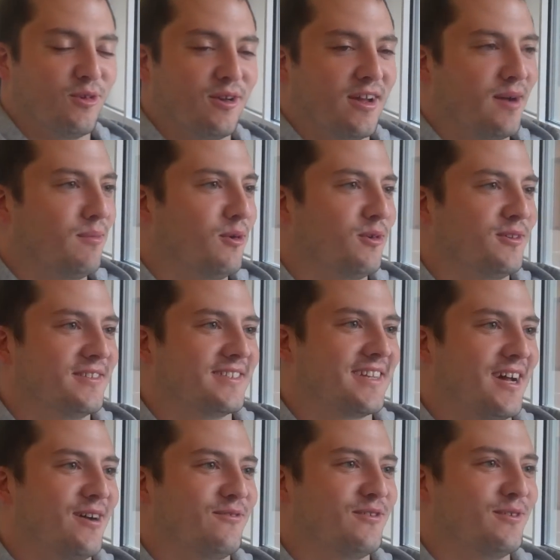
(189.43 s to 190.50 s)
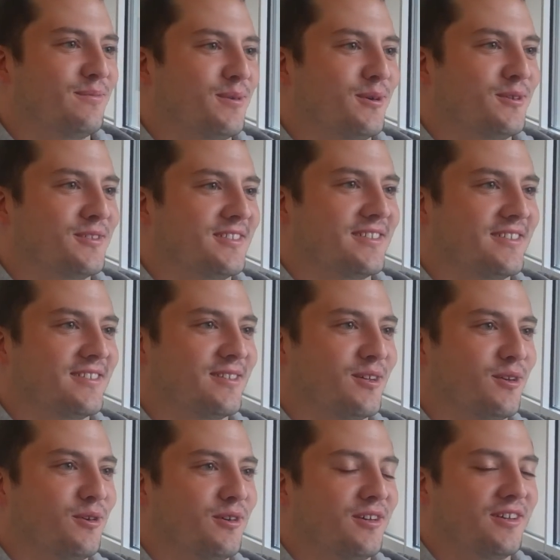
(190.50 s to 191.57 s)
Well, I'm always a confident person,
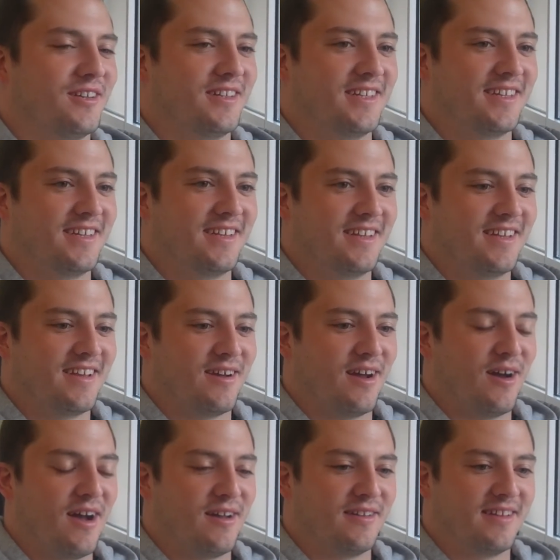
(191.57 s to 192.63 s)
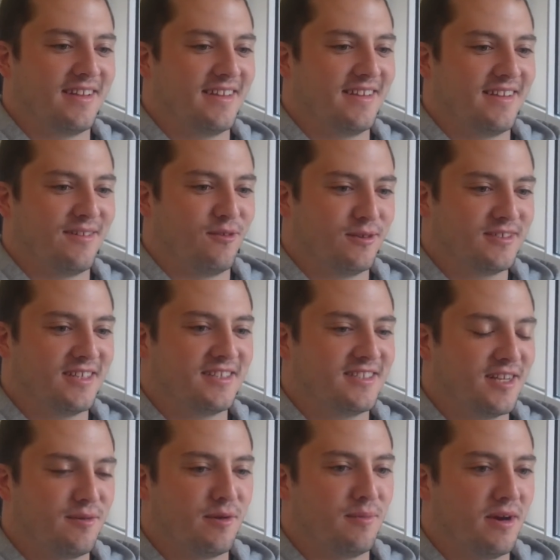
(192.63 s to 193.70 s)
so once I
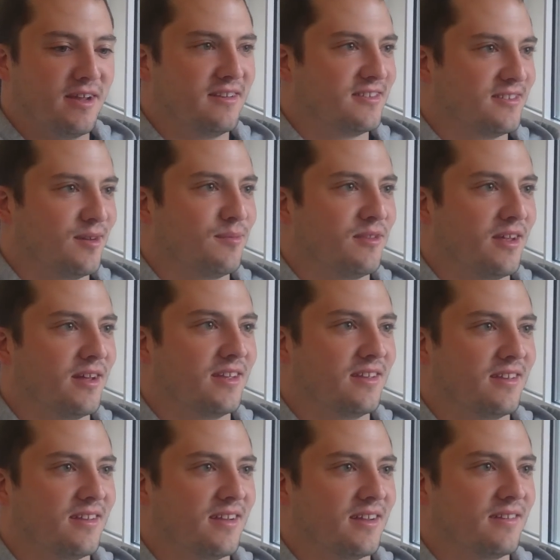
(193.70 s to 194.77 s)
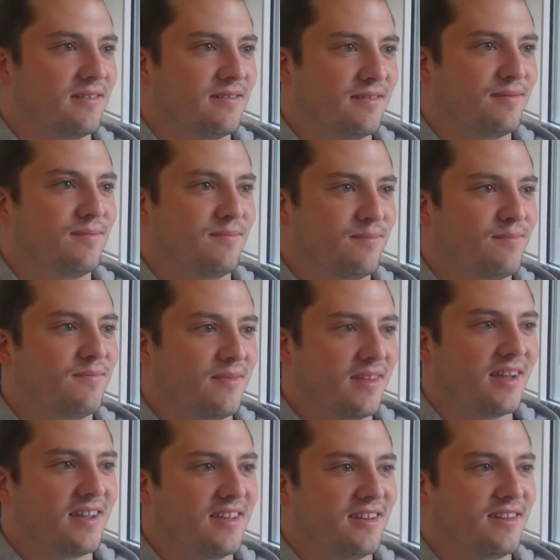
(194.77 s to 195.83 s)
set my mind to something,
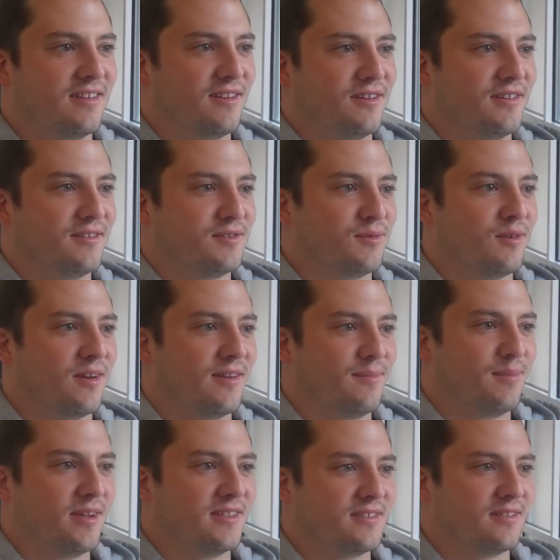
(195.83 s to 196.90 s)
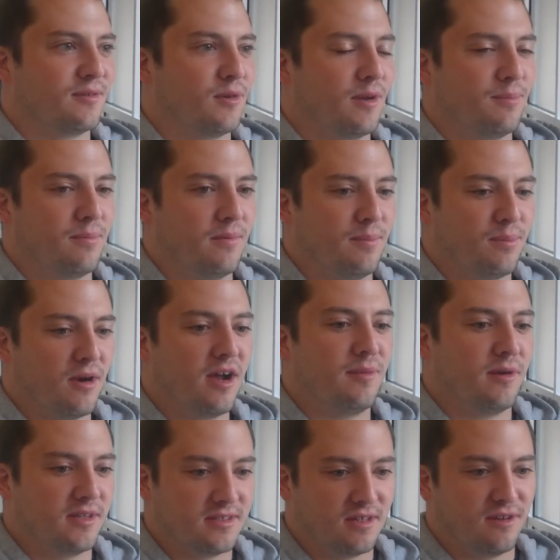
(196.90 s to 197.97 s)
I get it done. That's what I pride
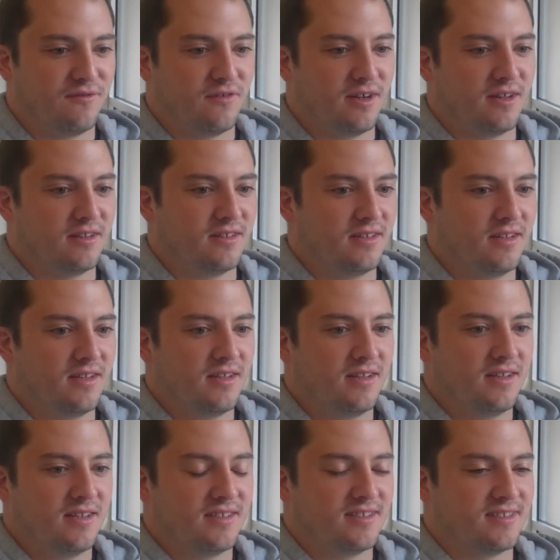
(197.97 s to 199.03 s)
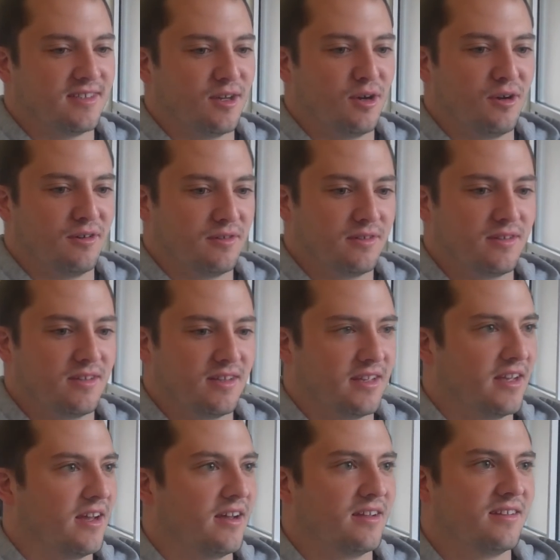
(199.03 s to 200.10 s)
myself on. So,
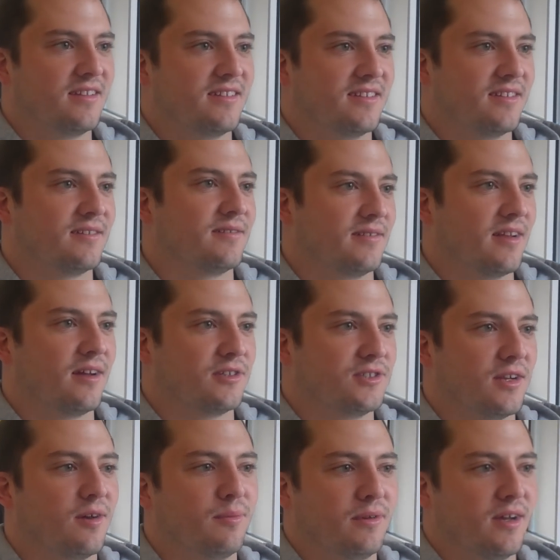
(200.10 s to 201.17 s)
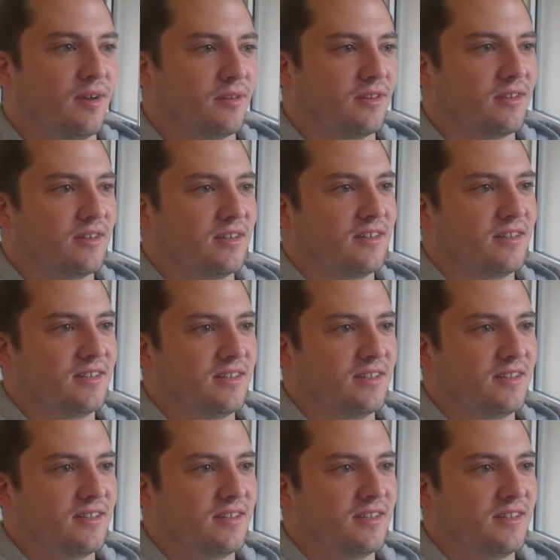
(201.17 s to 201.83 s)
yeah, I'll be out there.